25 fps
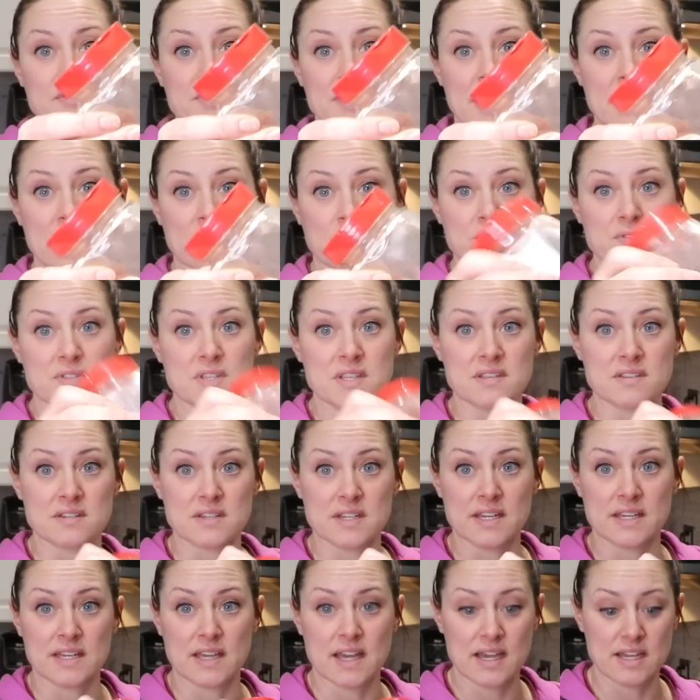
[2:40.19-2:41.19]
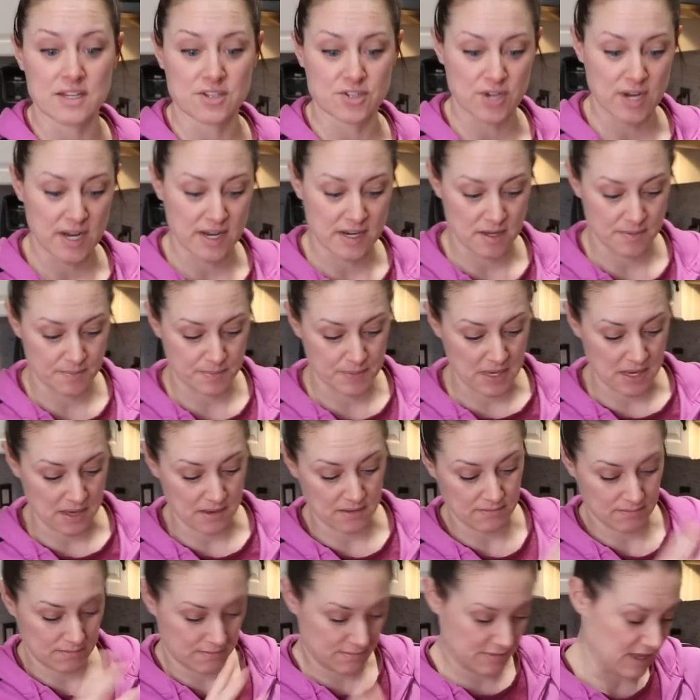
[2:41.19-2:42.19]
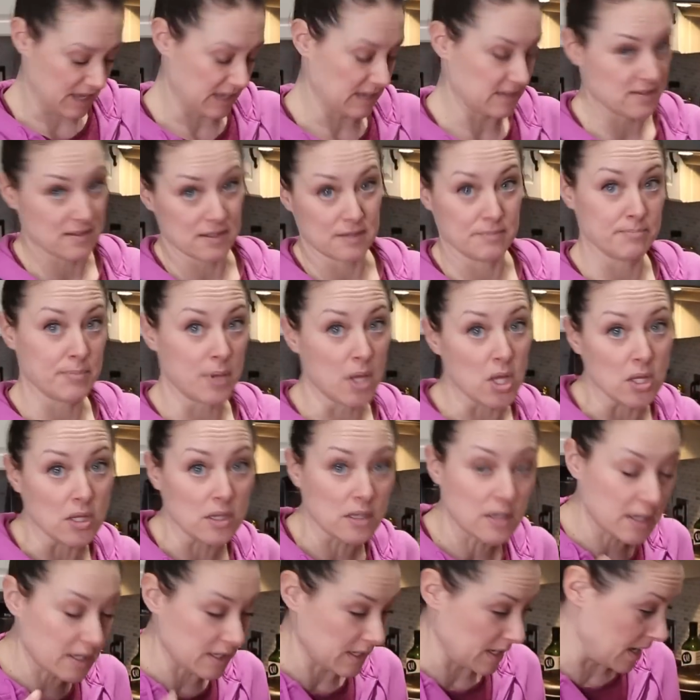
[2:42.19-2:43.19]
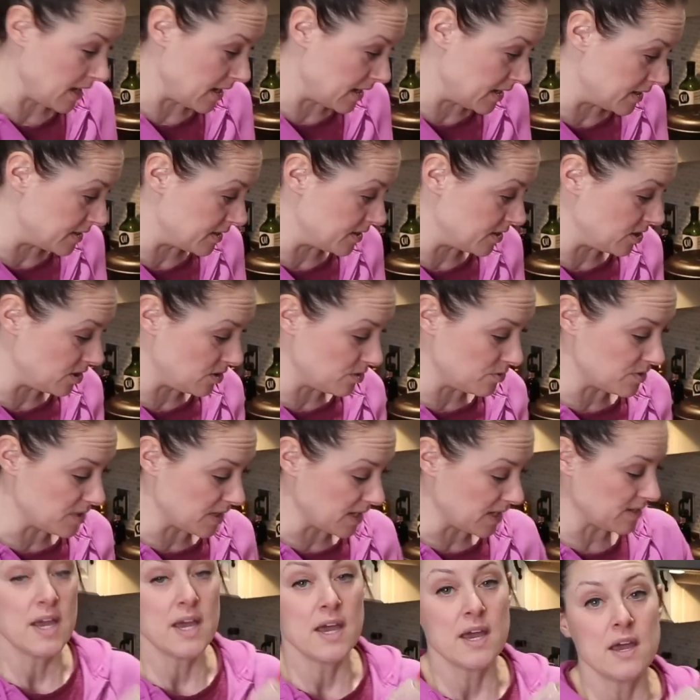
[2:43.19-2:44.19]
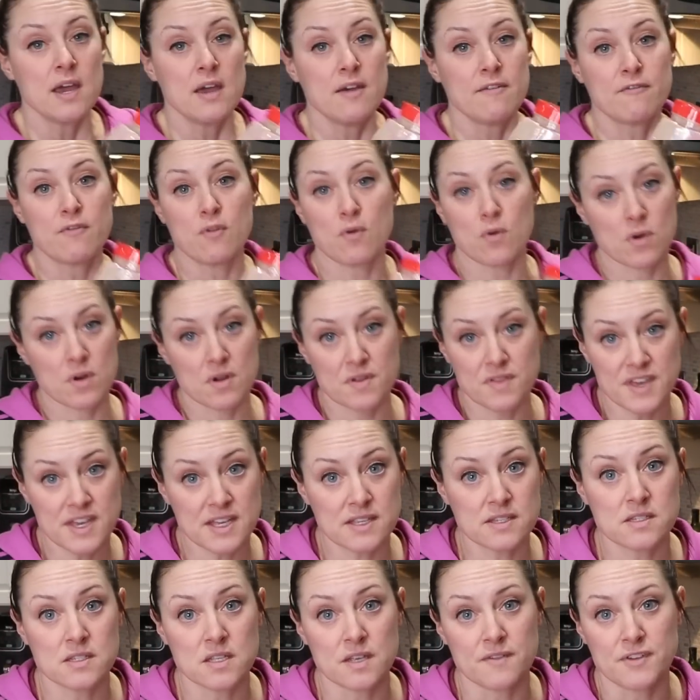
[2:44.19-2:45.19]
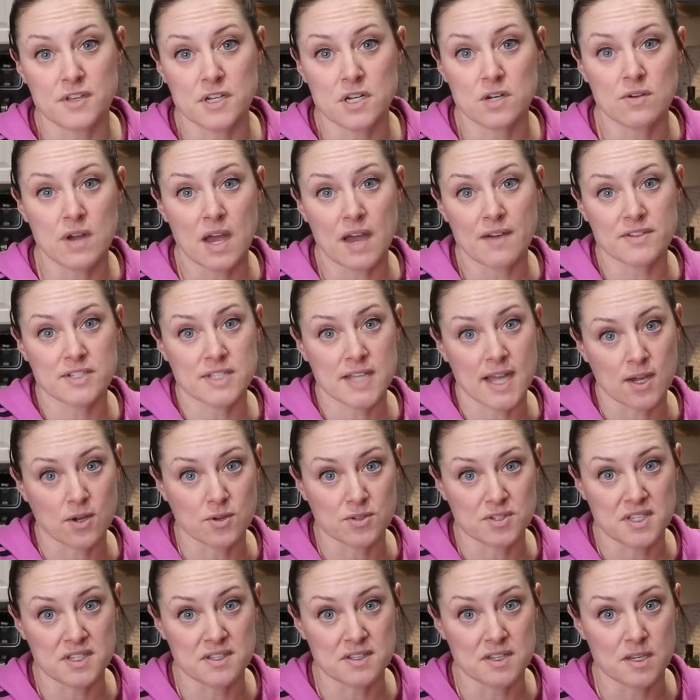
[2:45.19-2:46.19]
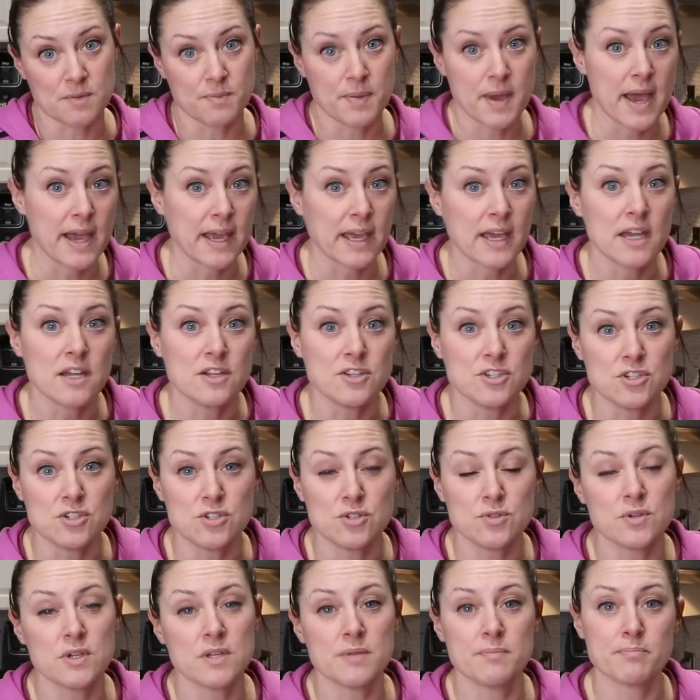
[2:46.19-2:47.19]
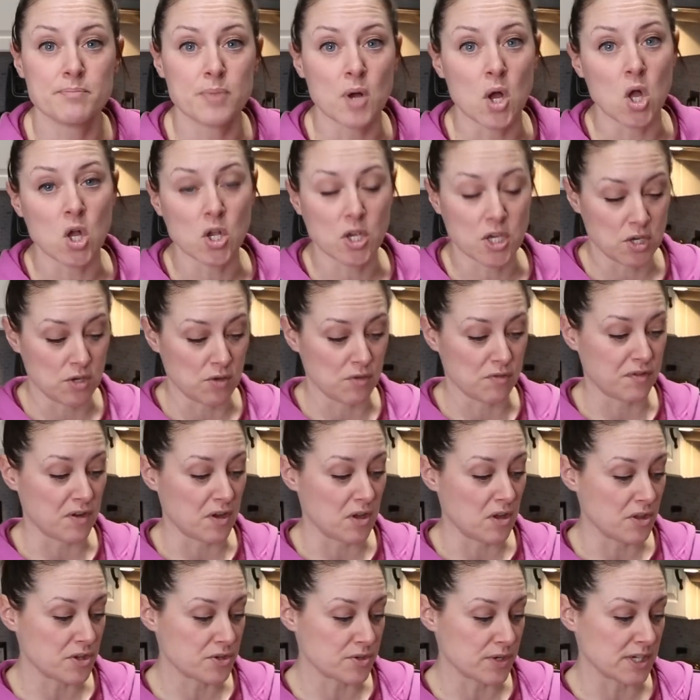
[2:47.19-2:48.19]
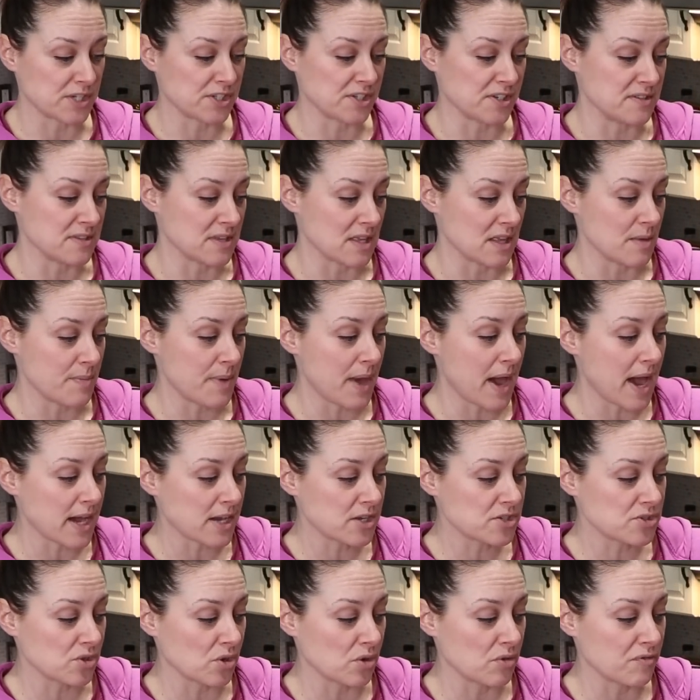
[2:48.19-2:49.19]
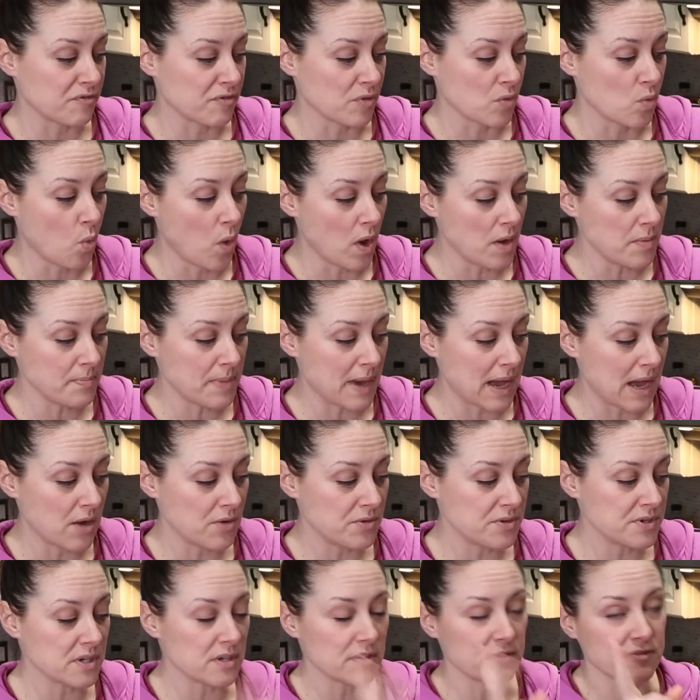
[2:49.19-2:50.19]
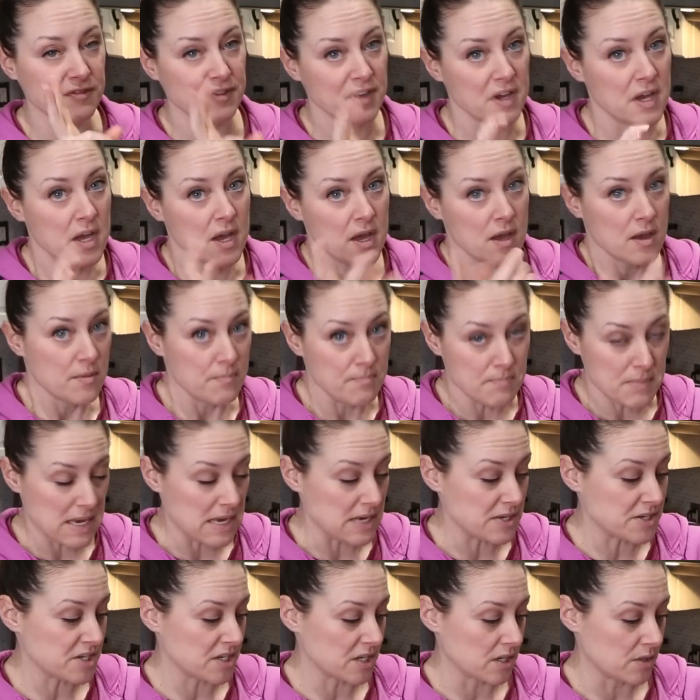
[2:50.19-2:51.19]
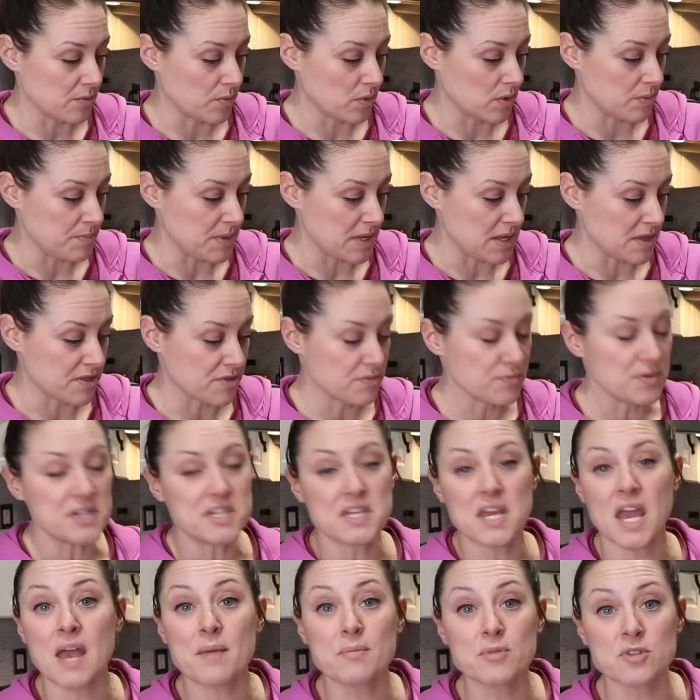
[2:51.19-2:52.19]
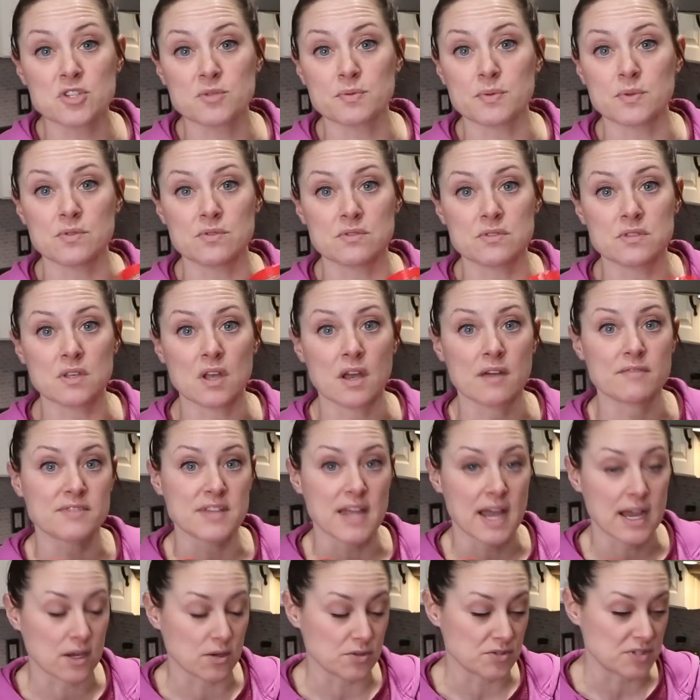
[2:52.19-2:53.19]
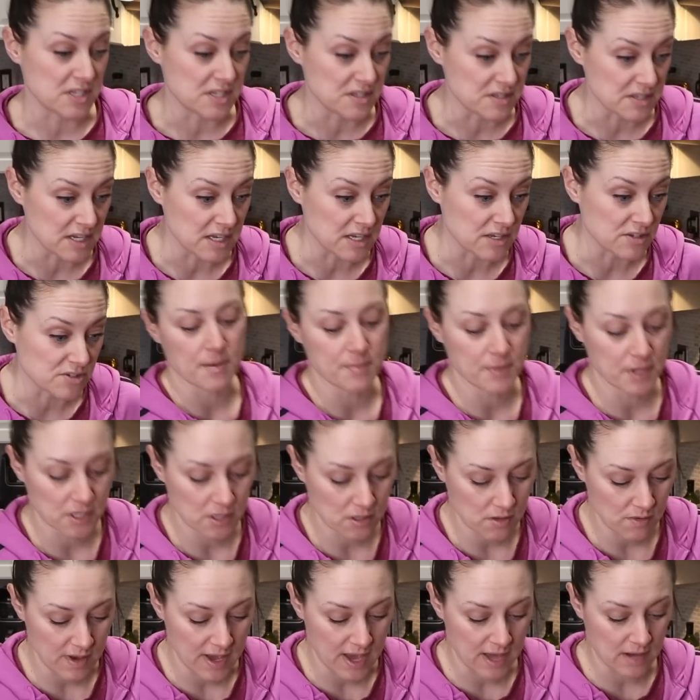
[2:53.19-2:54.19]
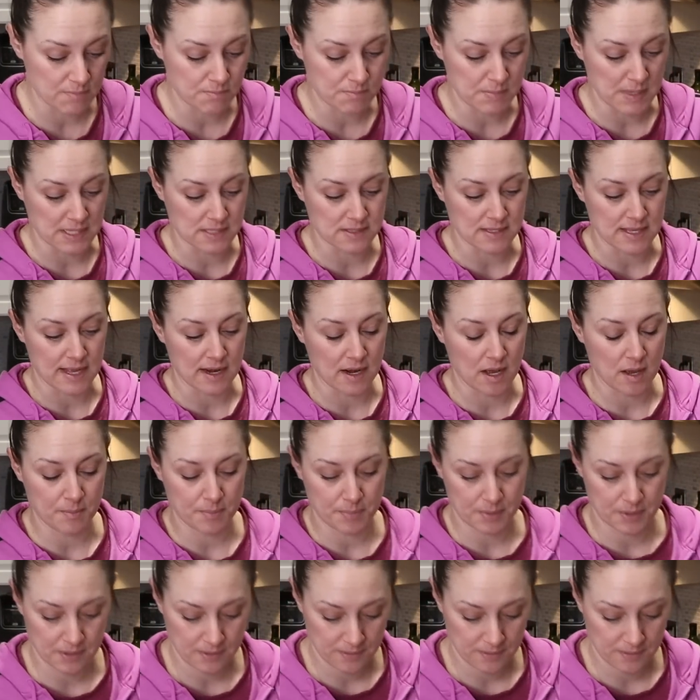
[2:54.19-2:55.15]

taco seasoning. I try to get things in bulk and use it. For this, if you don't have a taco seasoning packet and you do it in bulk, you follow the directions on the back. So for 1 pound of meat, it would be 3 tablespoons of taco seasoning. So I'm gonna go ahead and mix that up.